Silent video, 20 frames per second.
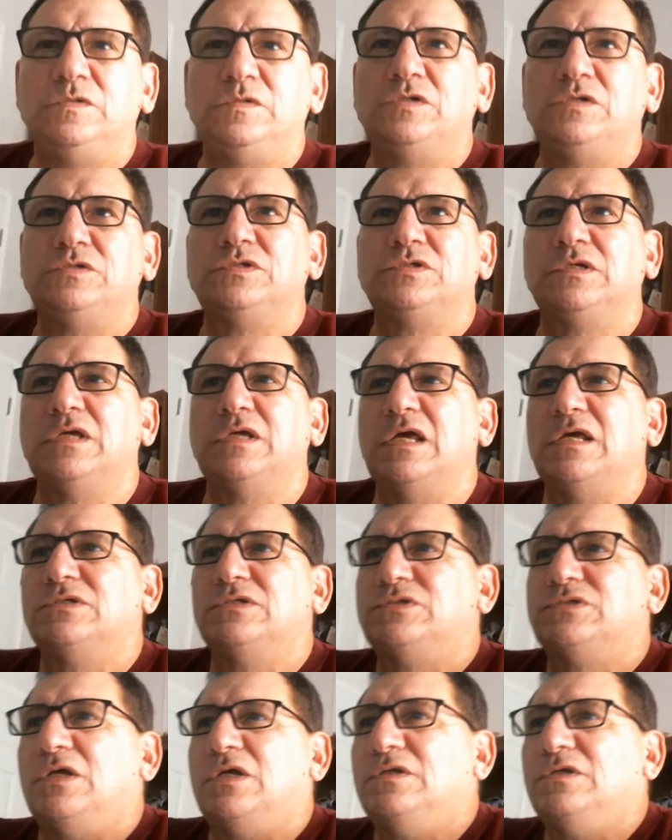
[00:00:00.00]
Just in case
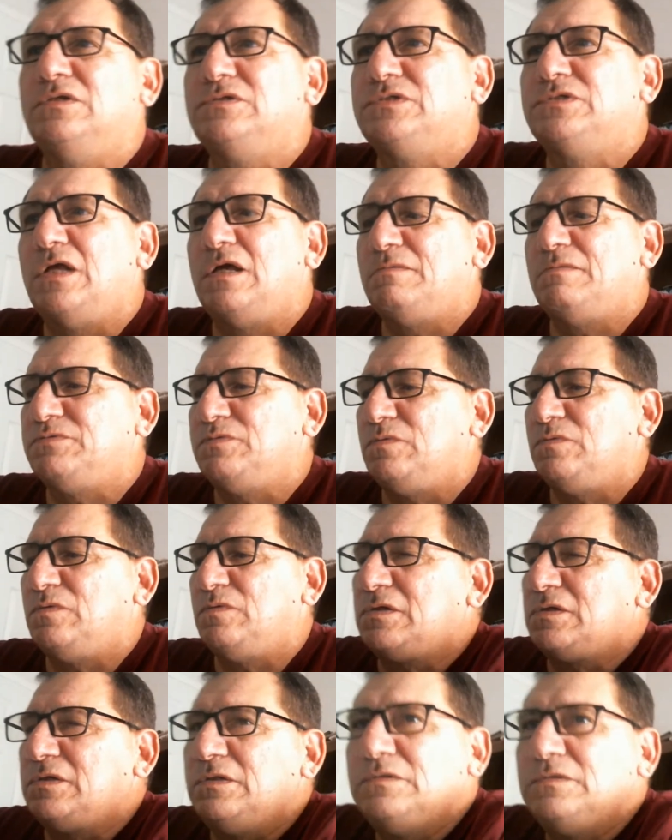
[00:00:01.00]
something stops
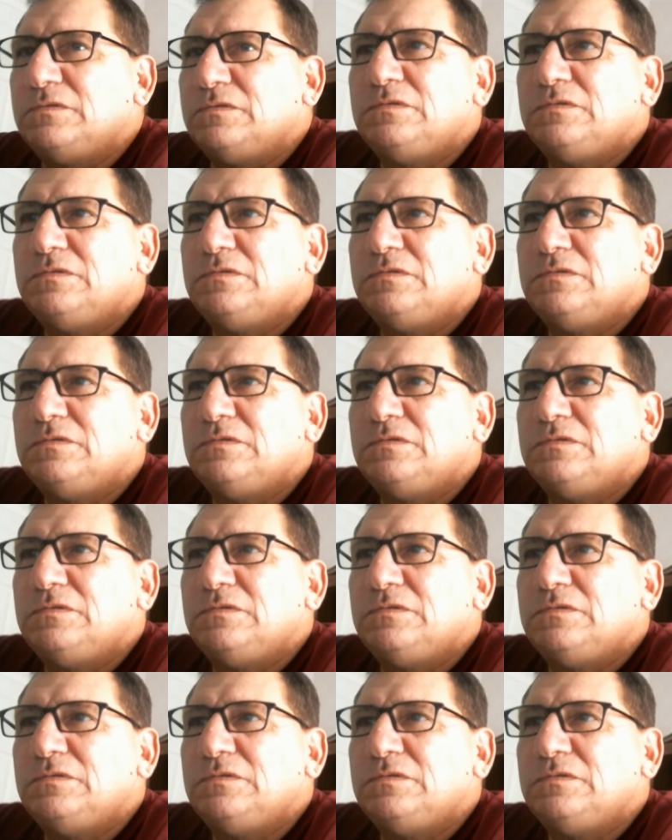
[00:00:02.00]
working.